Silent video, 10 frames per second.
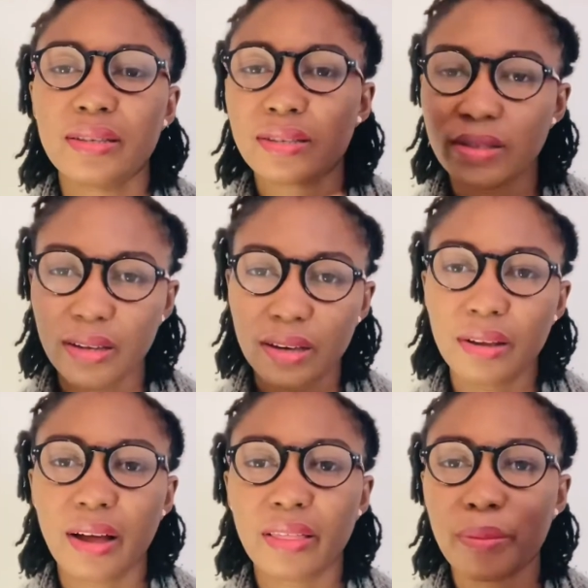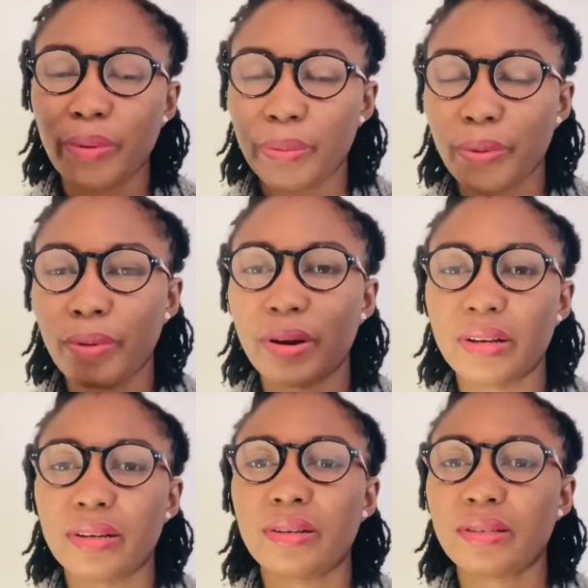see other people
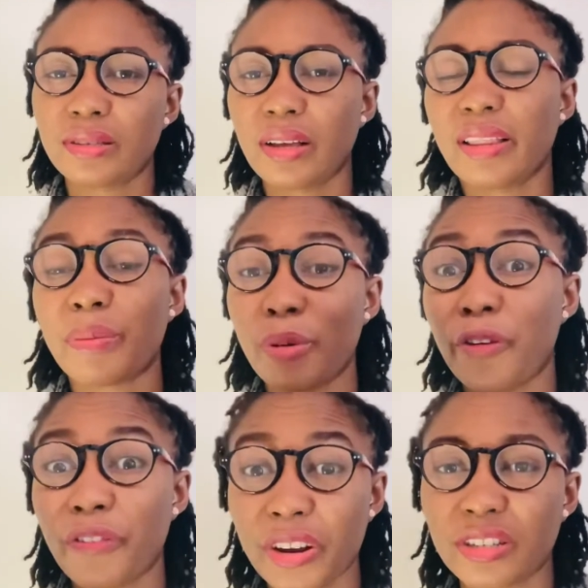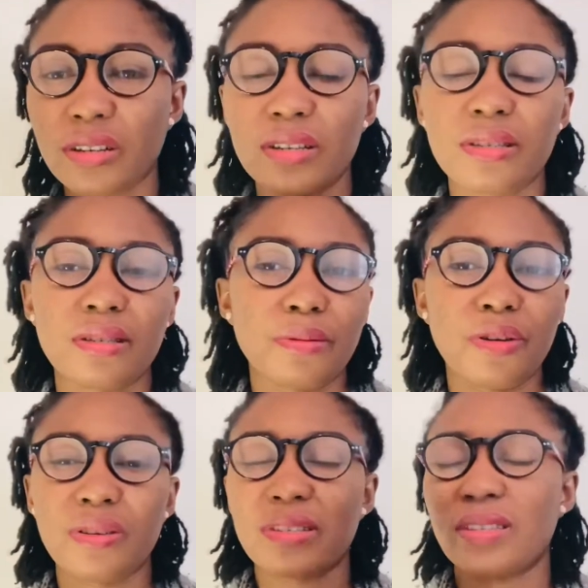and see other professions,
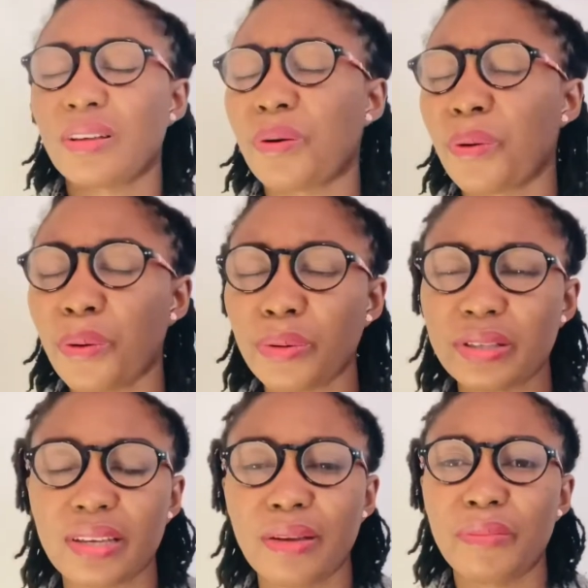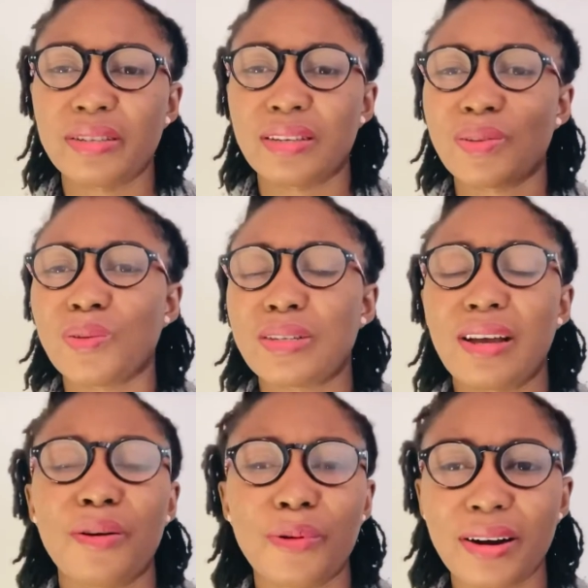because there's a whole team. There's a
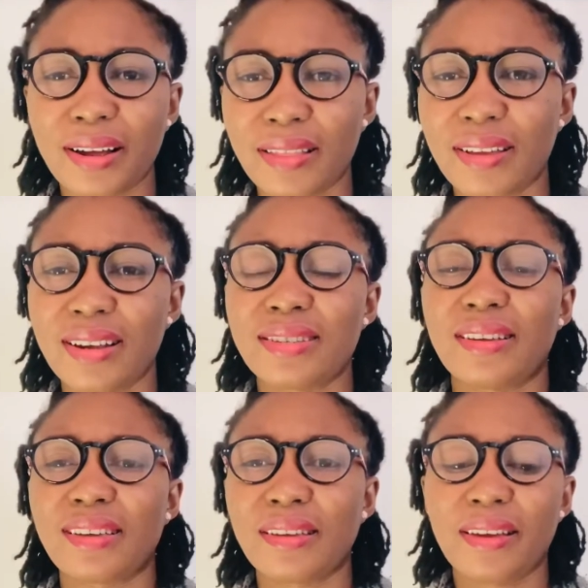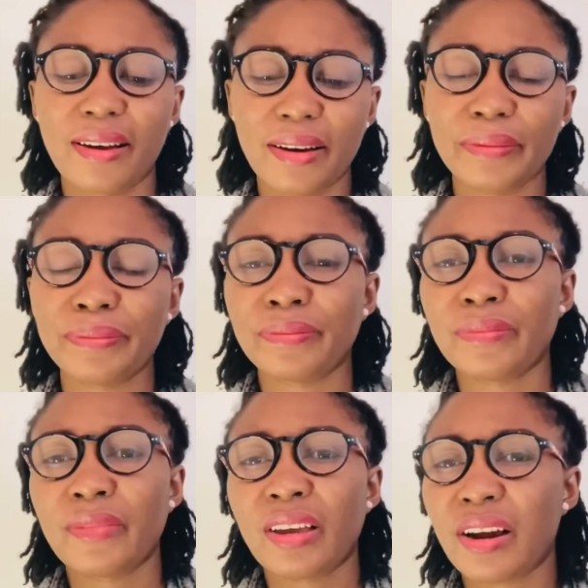social worker, there's a care
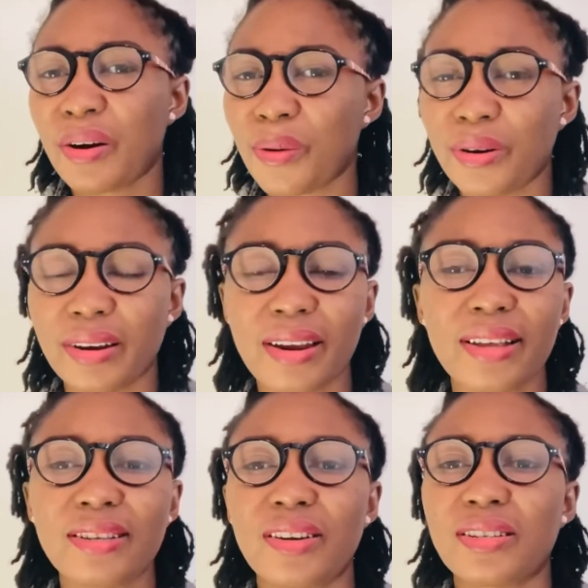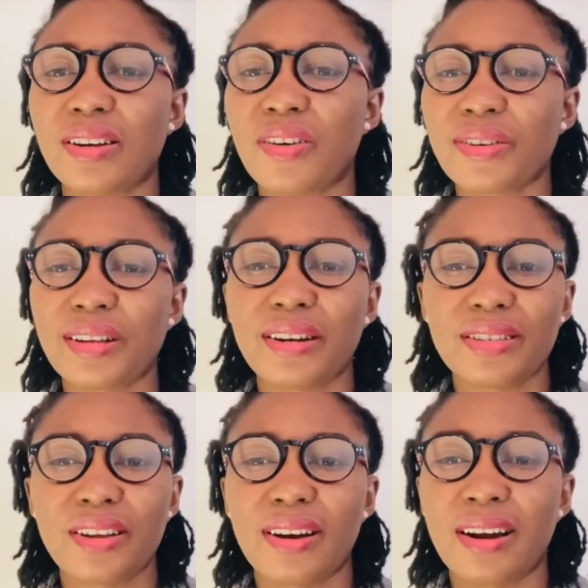coordinator, there's a doctor, there's
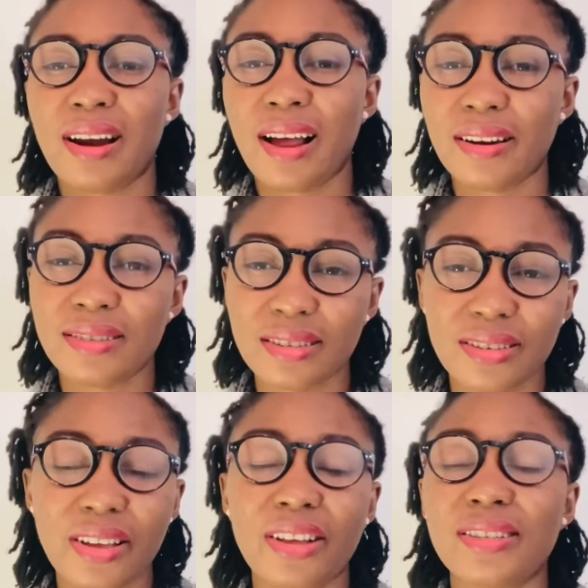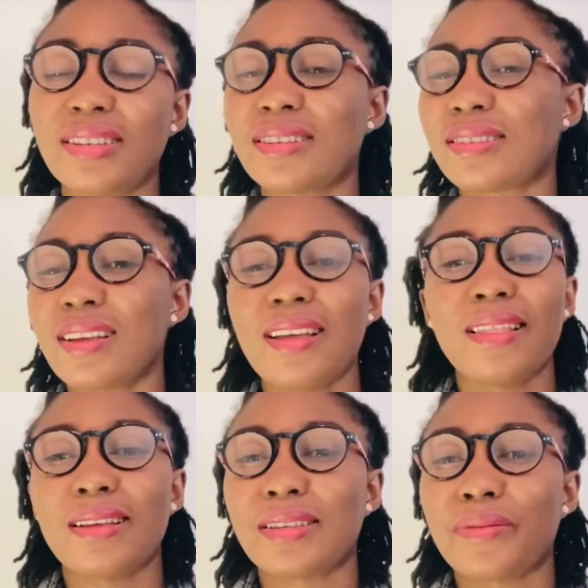an anesthesiologist,
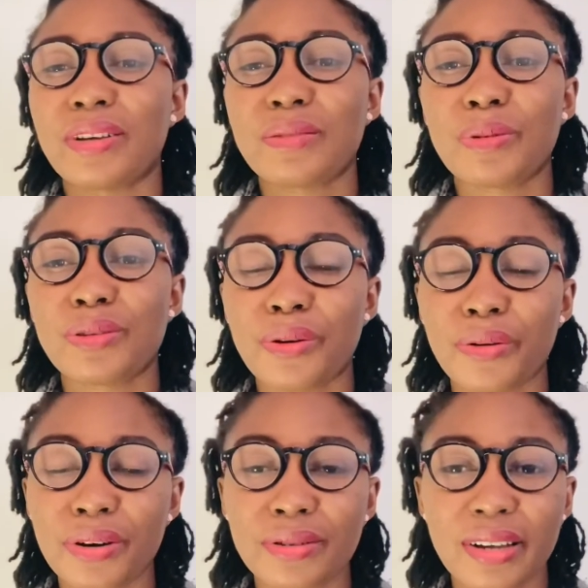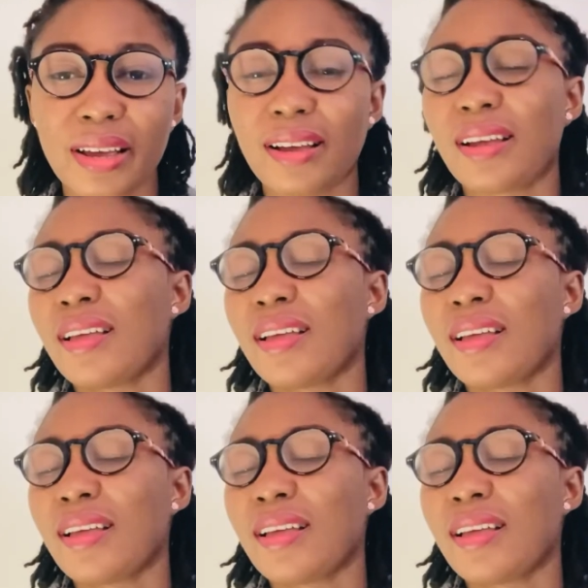there's a respiratory tech.